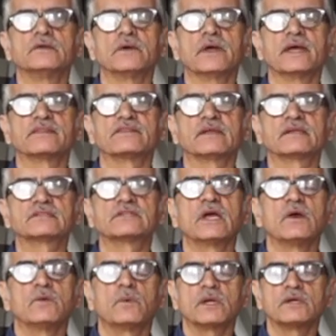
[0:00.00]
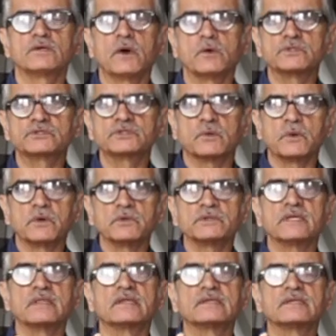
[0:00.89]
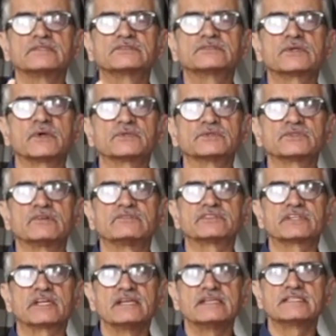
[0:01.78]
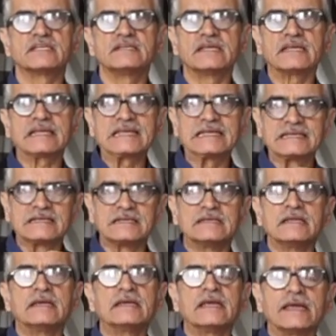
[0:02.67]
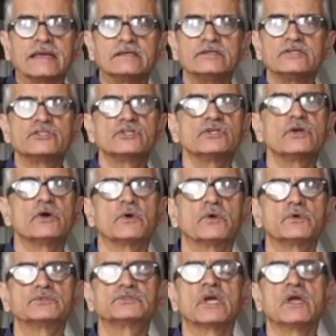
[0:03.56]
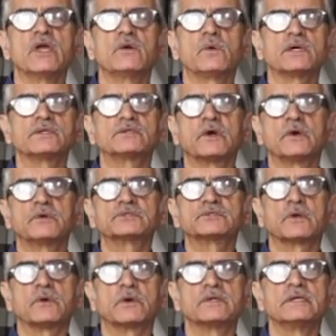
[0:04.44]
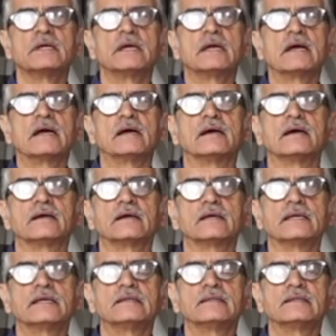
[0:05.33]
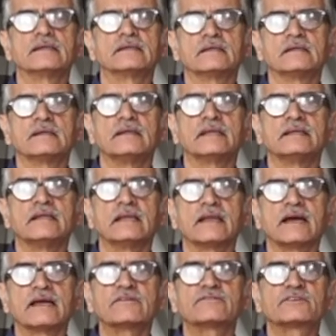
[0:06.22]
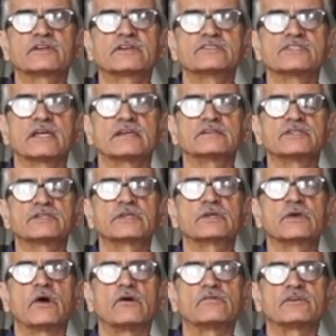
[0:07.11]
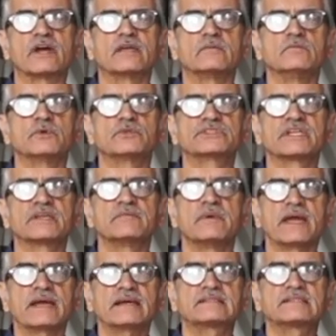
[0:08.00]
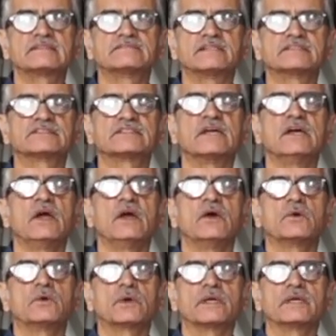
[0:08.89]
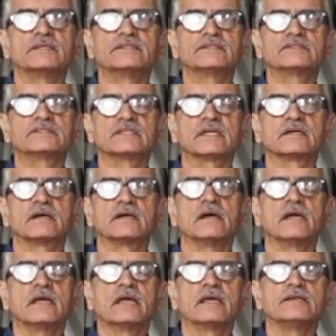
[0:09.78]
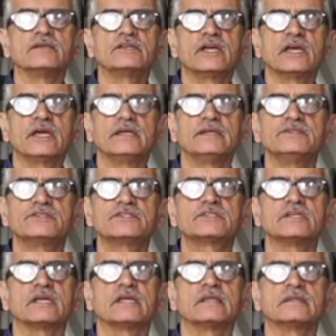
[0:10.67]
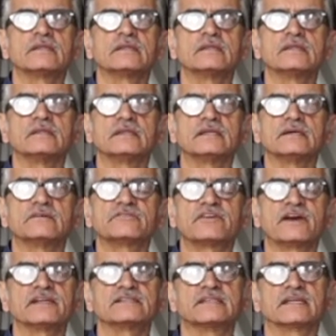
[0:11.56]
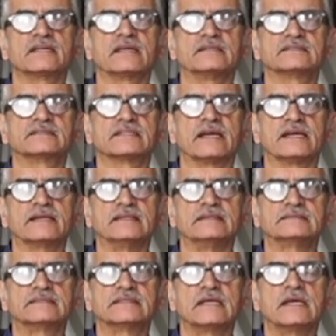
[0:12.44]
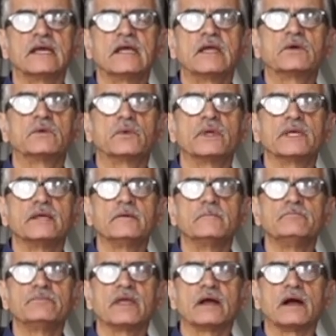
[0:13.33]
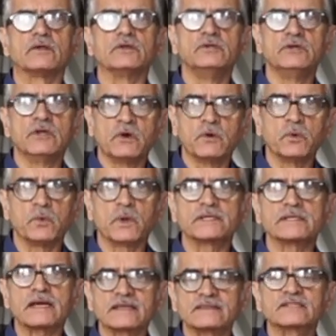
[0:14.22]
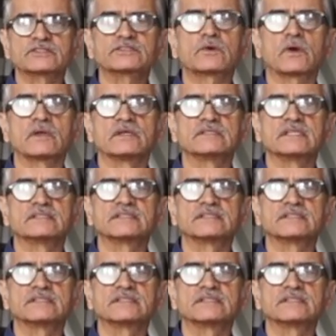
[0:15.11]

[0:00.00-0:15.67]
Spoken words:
ethics, what goes on in the discourse of religion in NGOs, what goes on in a life trajectory of a Muslim activist who is engaged in the fight against AIDS. We know what other scholars are